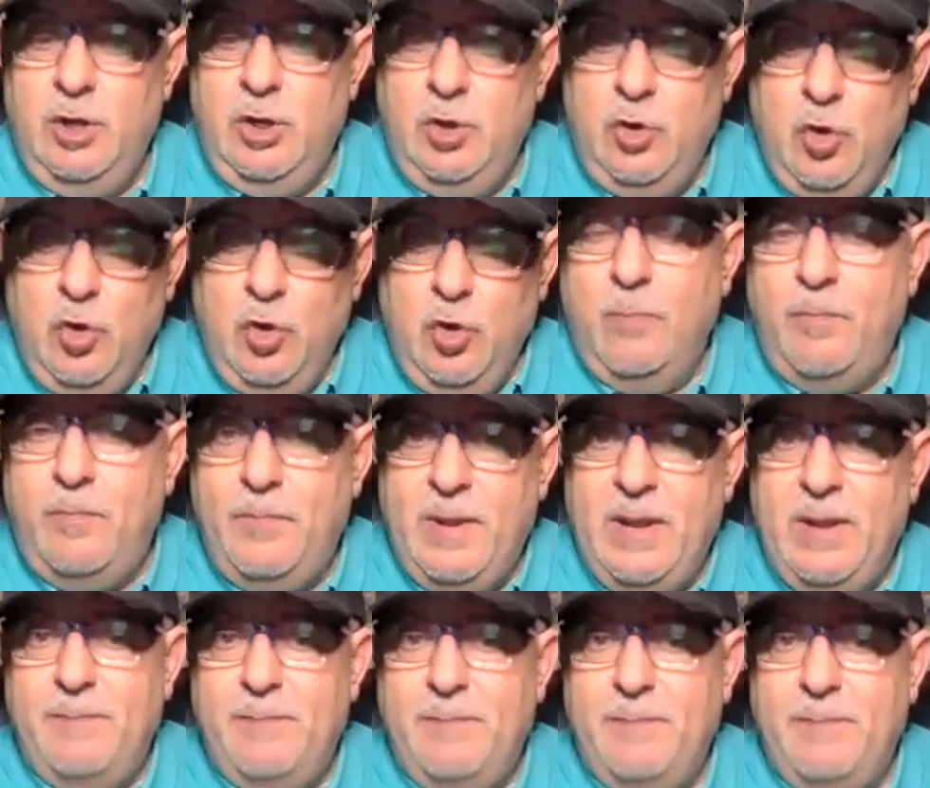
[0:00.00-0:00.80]

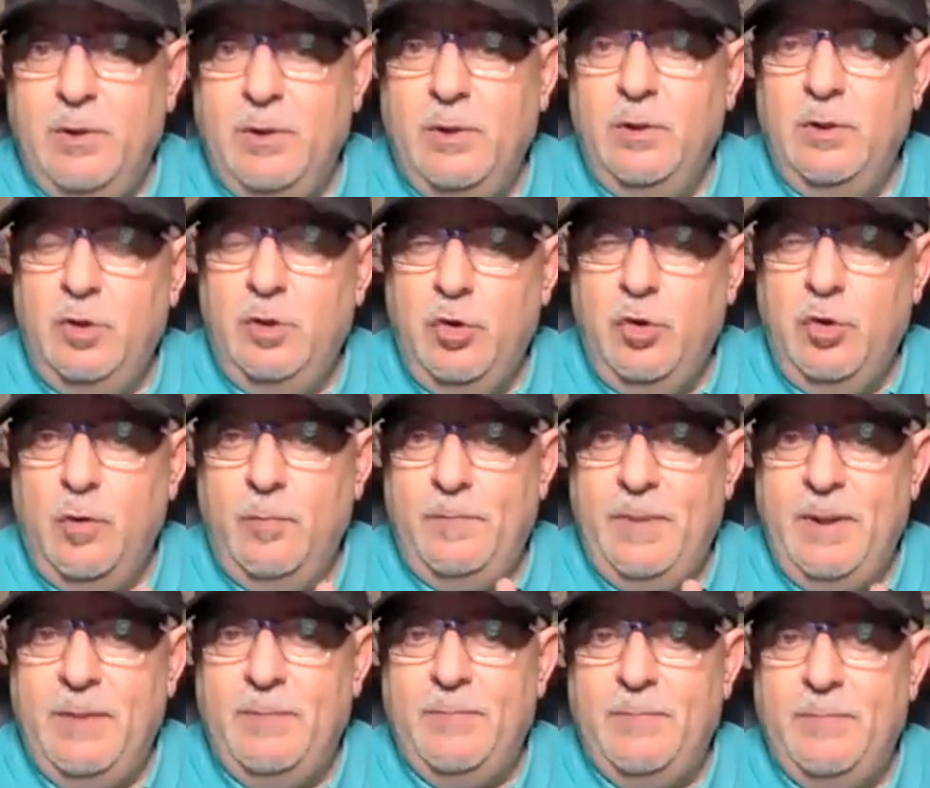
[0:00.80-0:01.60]
your people
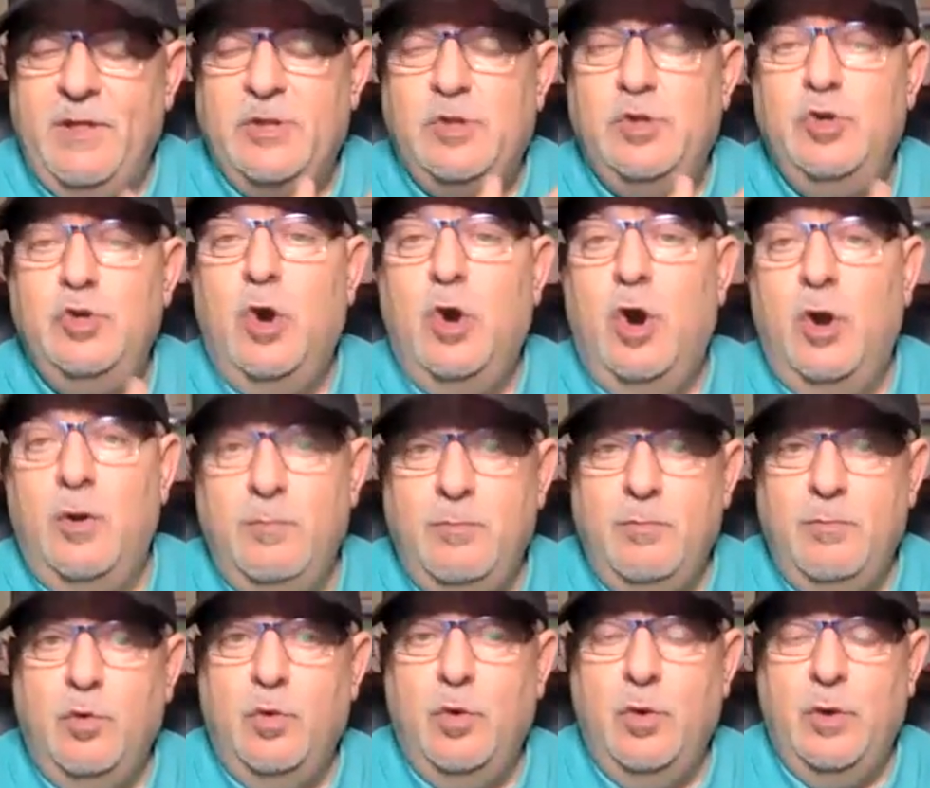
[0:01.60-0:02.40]
that you
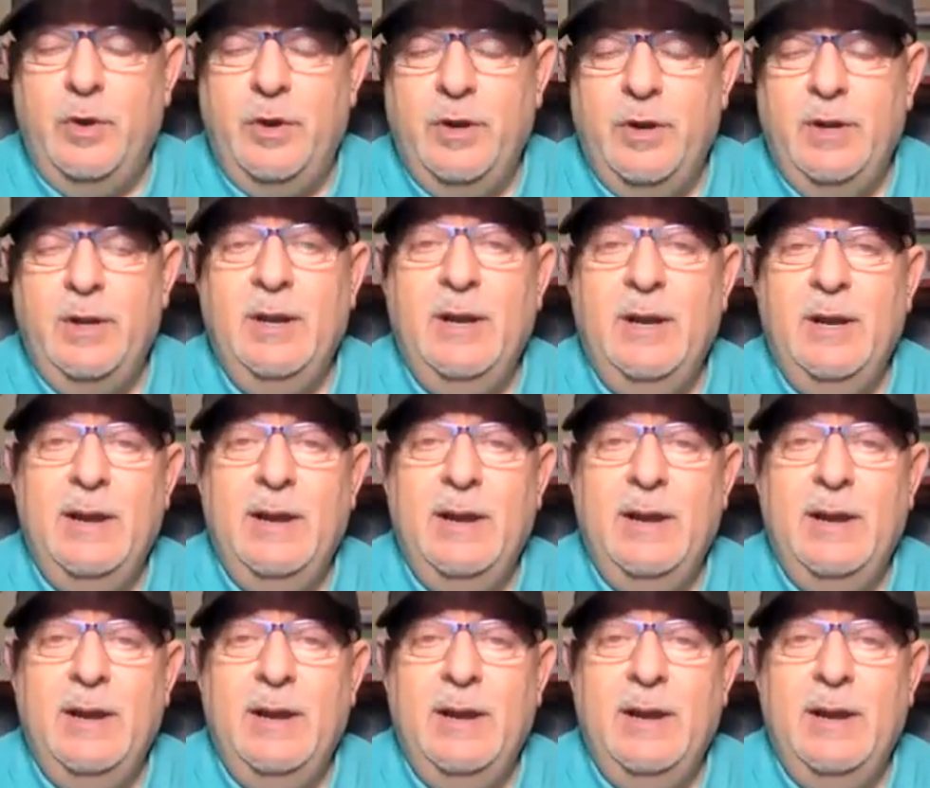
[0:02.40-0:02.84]
onboard